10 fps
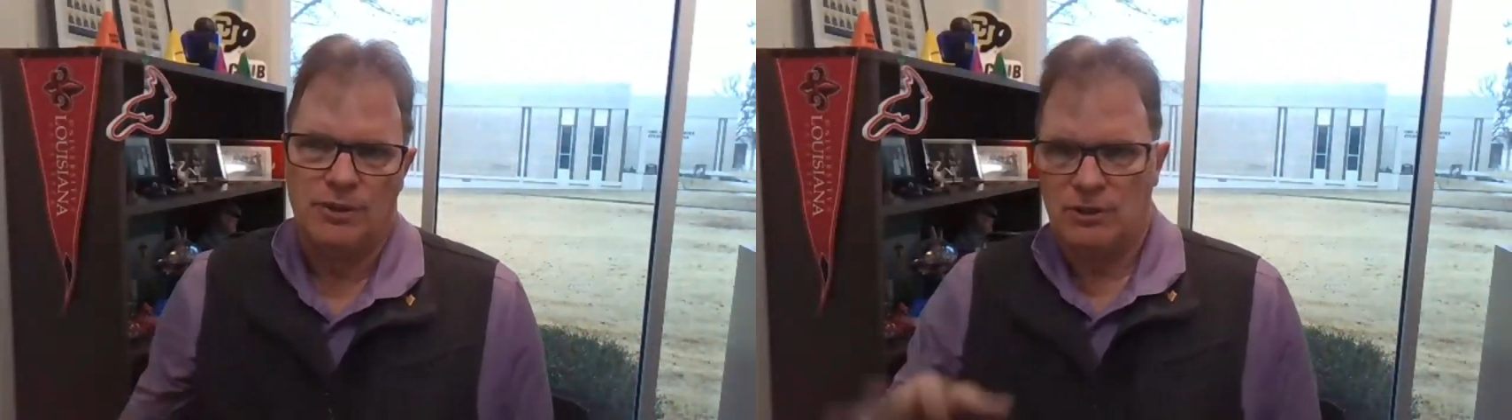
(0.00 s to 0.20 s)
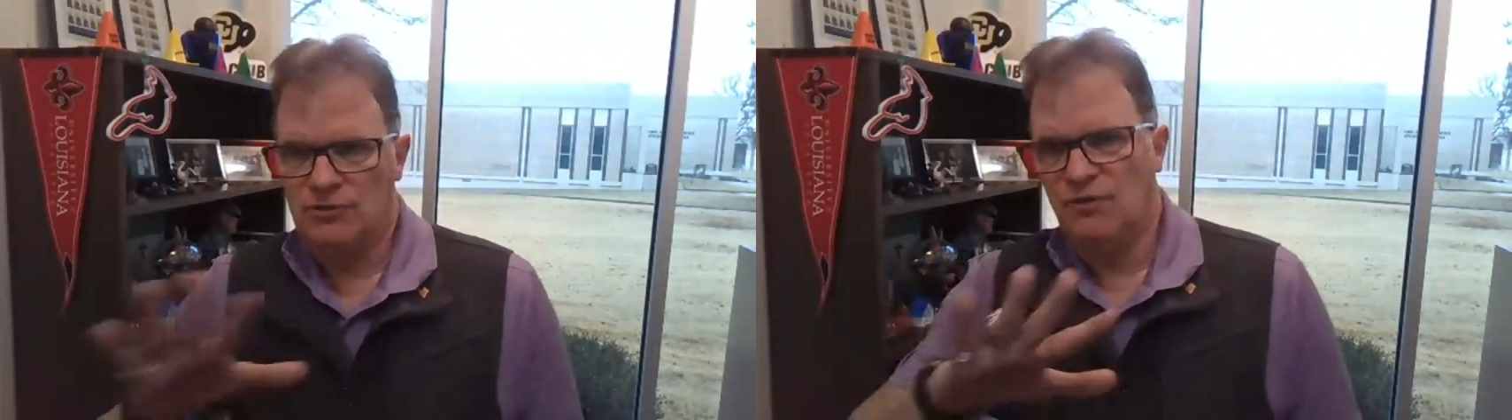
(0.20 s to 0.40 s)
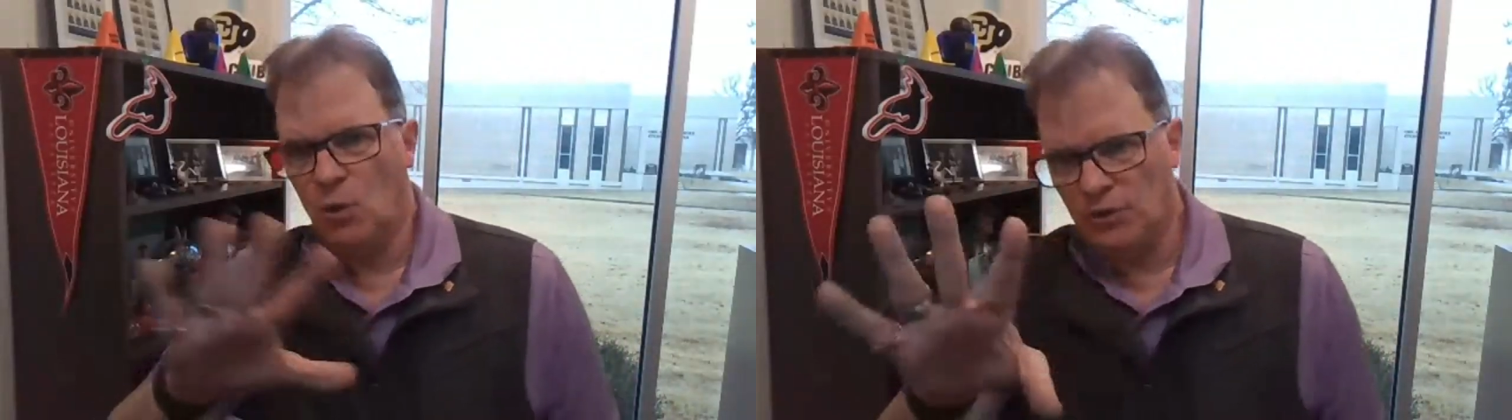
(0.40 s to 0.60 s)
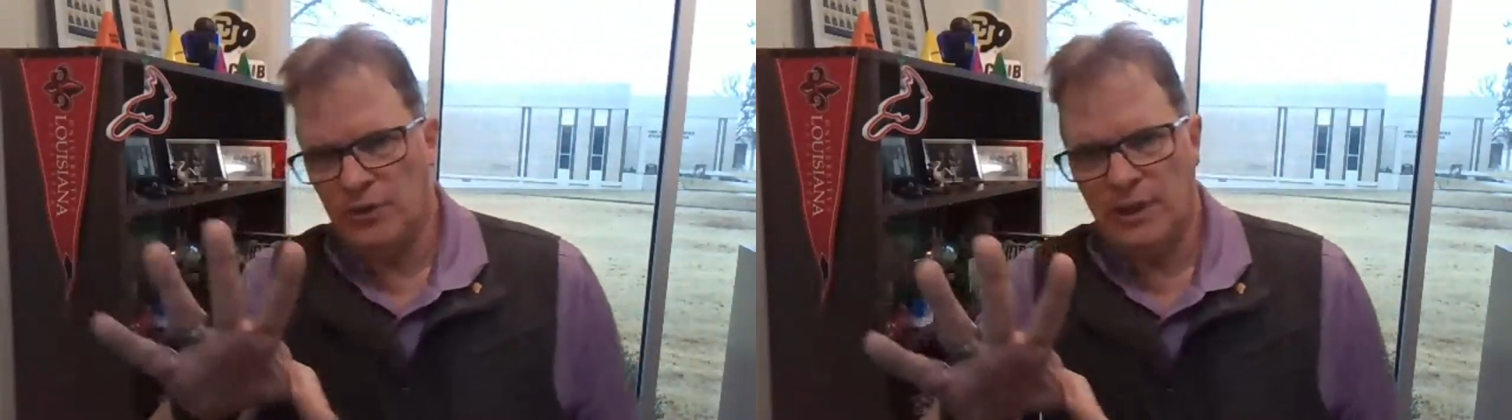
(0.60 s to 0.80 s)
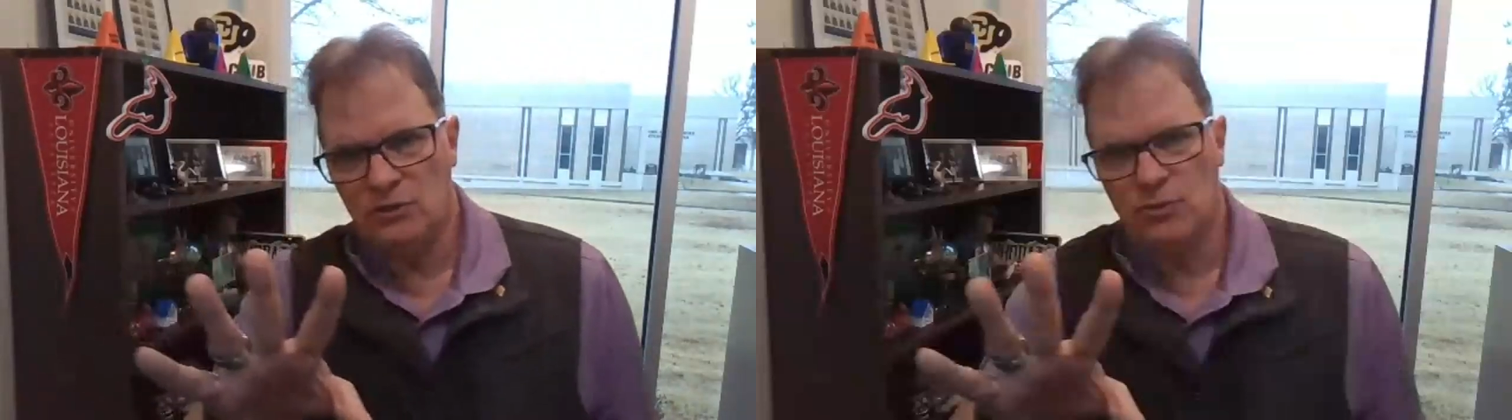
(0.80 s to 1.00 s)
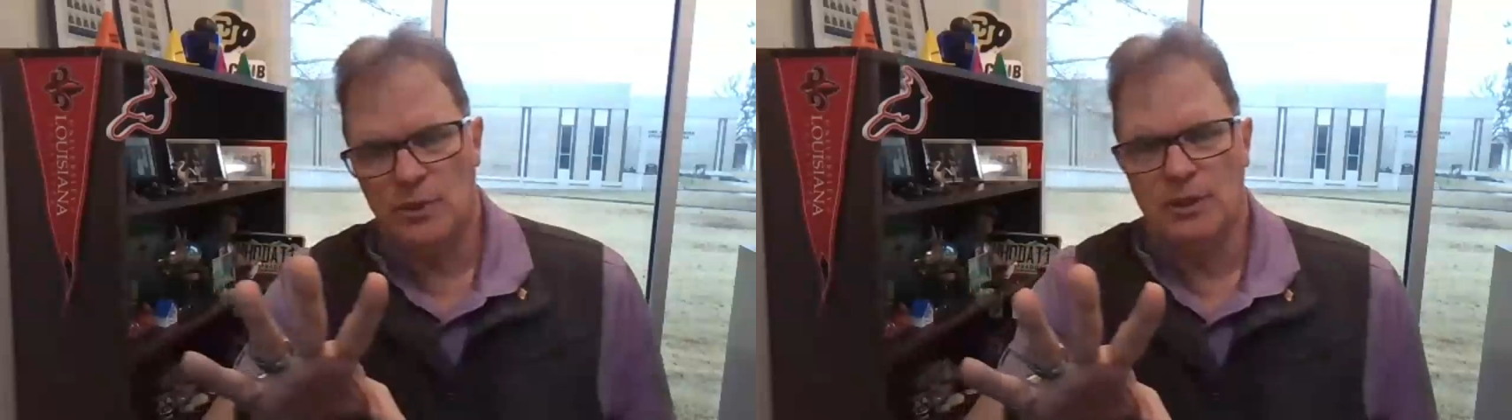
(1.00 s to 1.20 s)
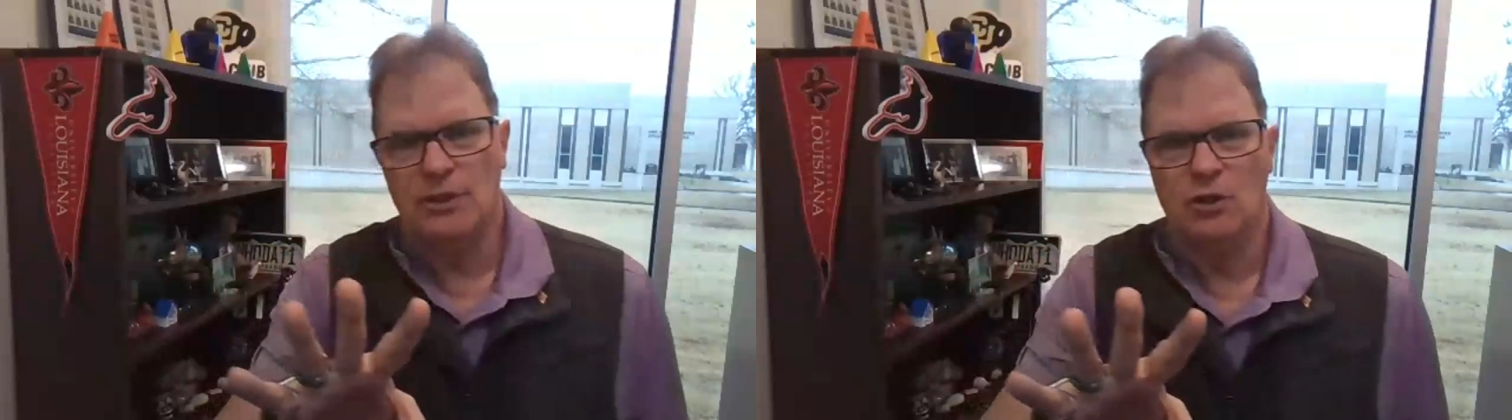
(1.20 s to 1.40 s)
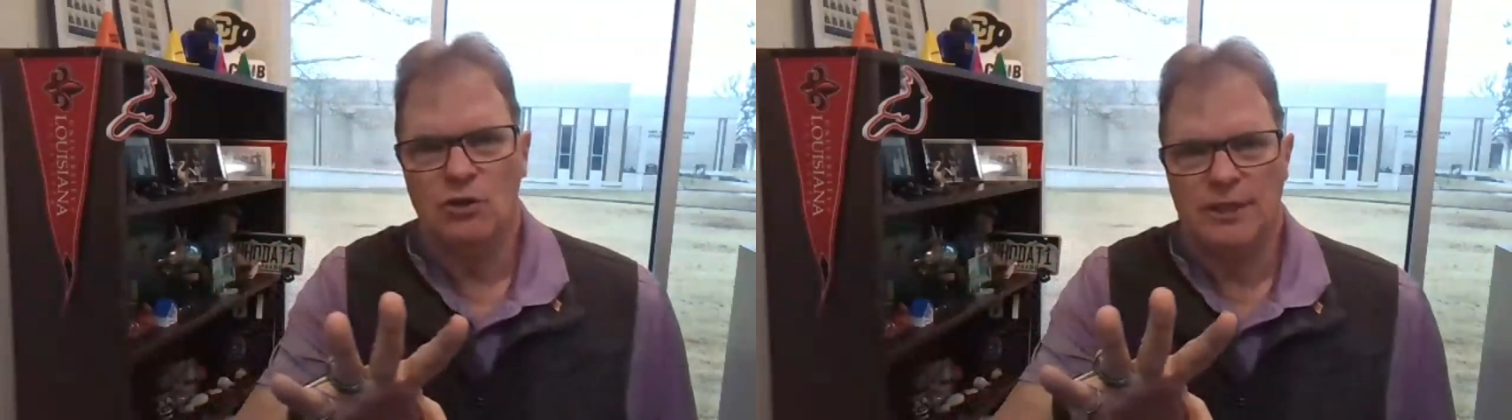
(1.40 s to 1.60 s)
Well, there's four things we're
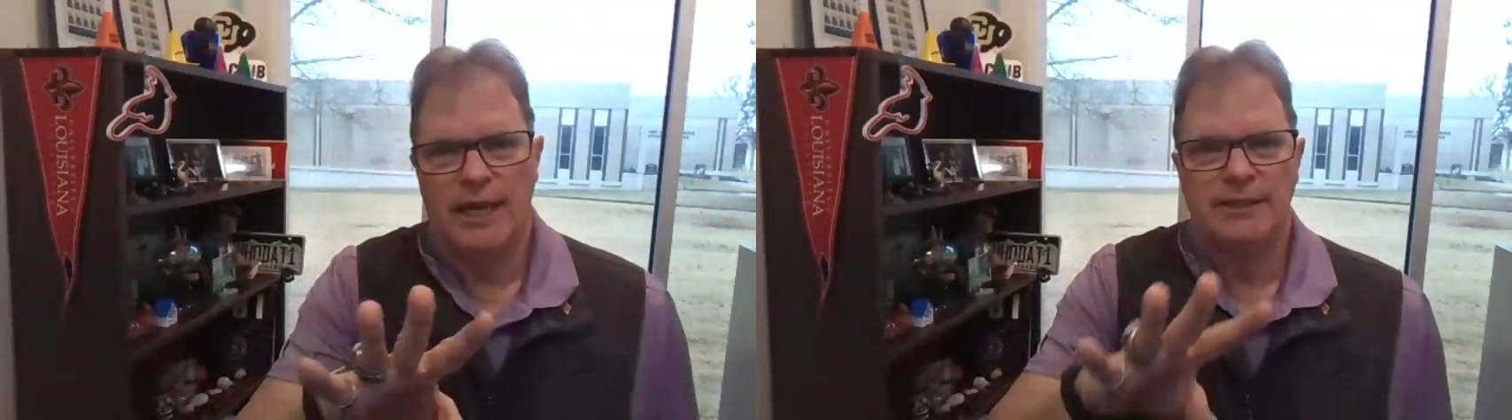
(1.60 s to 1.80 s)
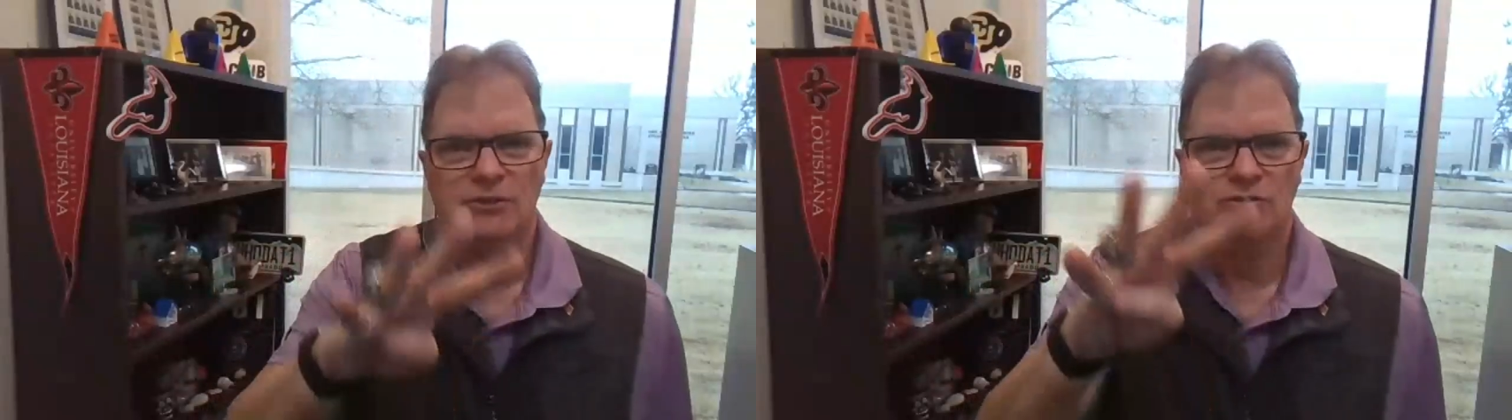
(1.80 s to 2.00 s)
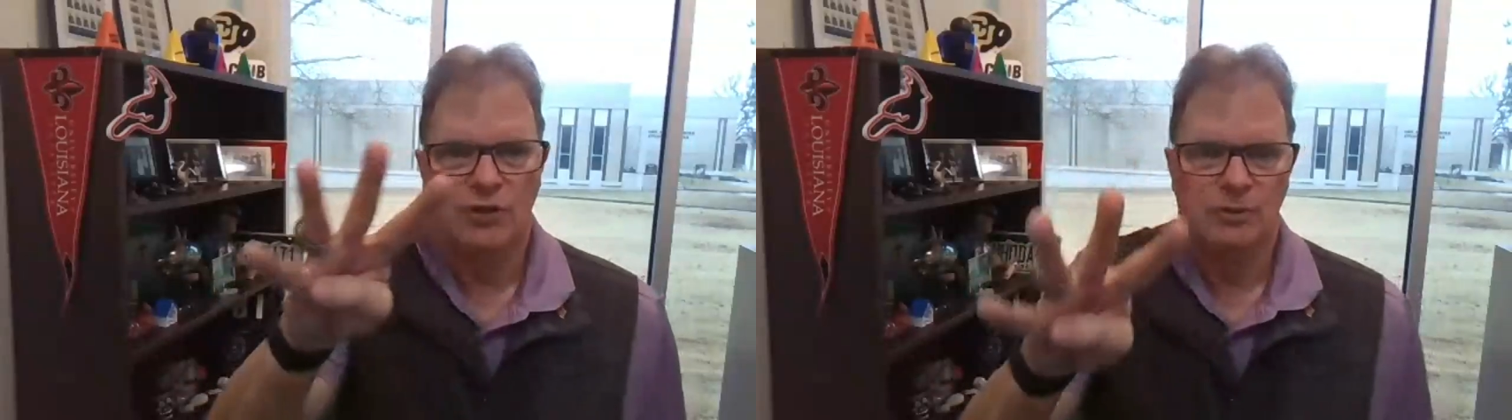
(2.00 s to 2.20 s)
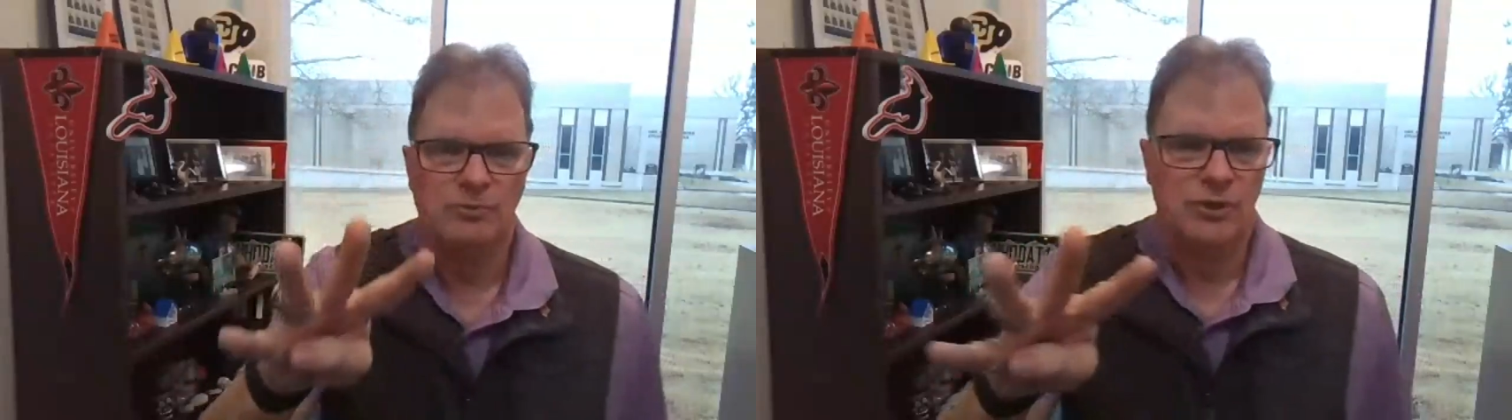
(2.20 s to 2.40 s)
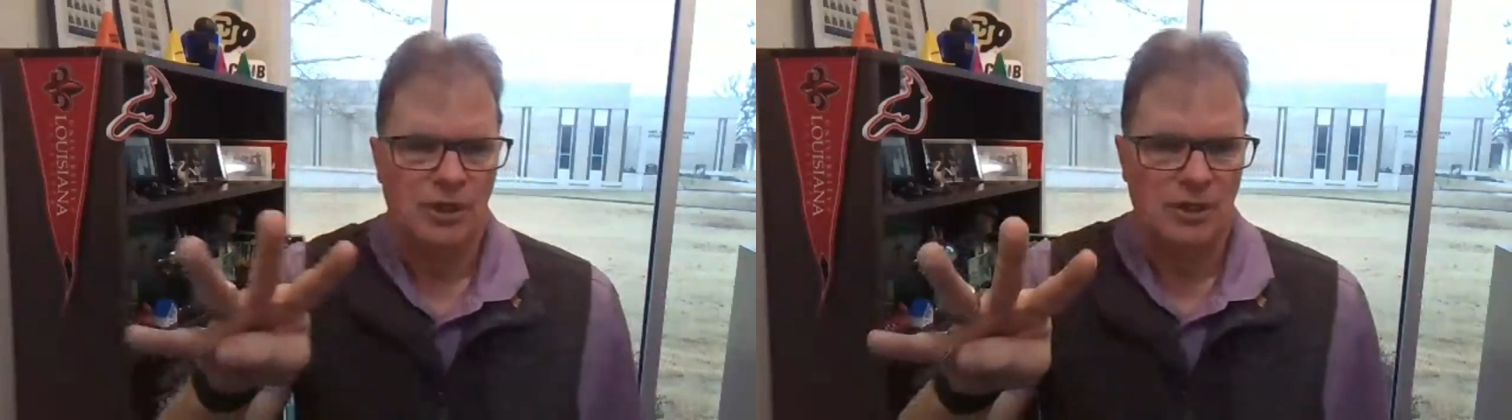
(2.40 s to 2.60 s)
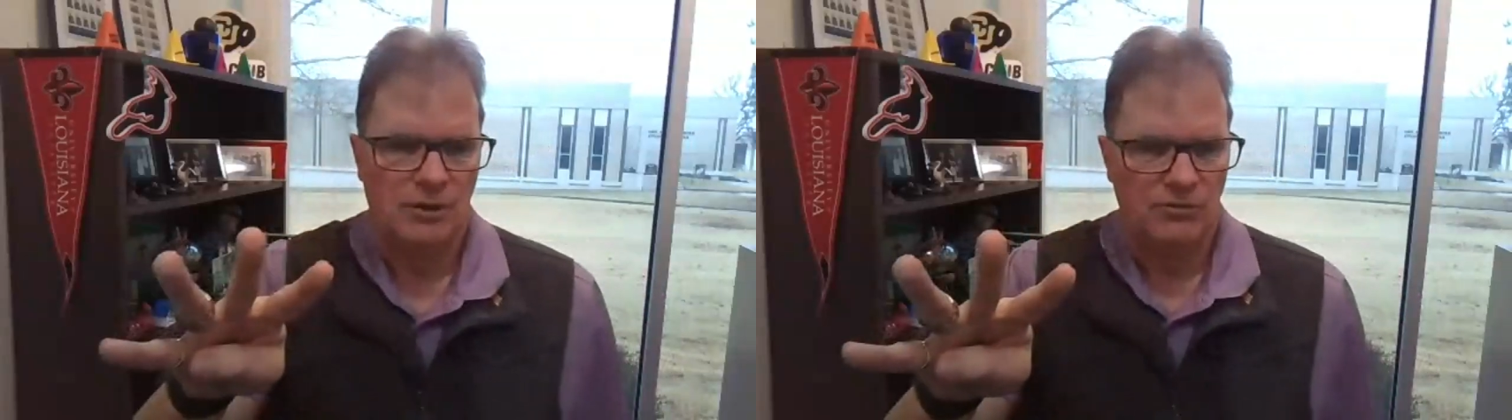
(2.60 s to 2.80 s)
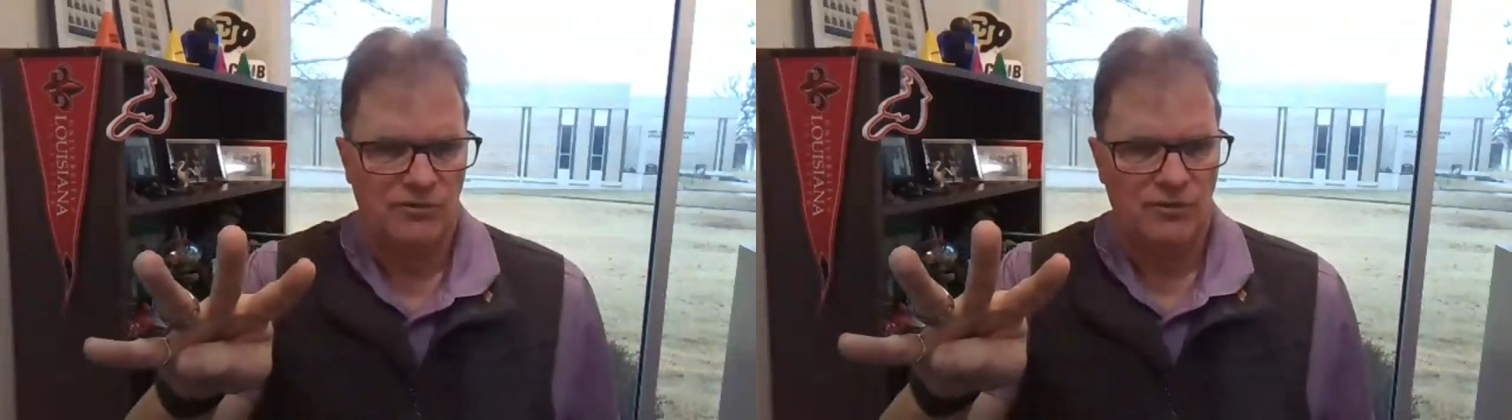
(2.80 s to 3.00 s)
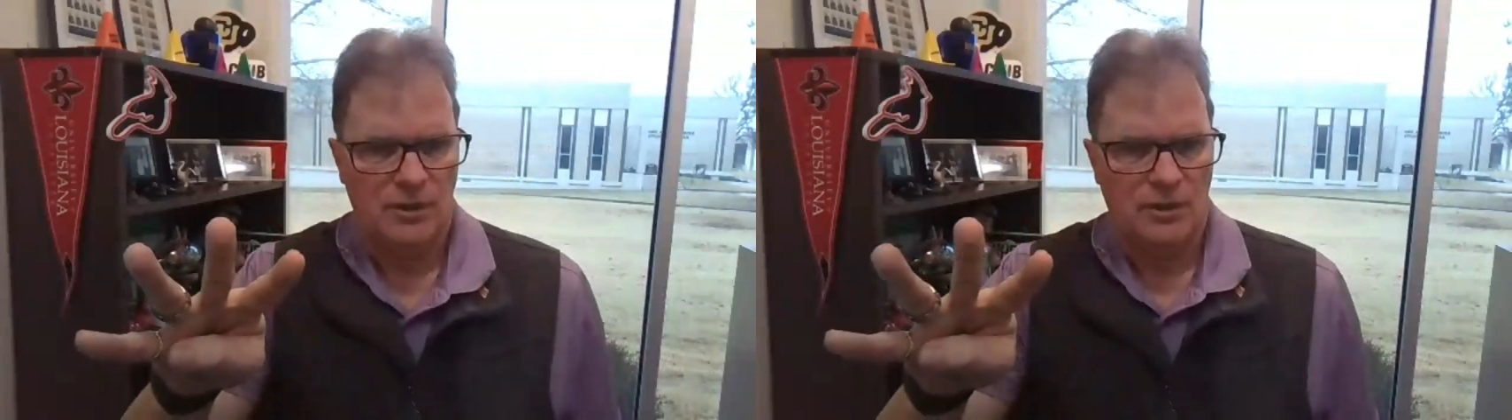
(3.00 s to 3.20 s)
going to look at in terms of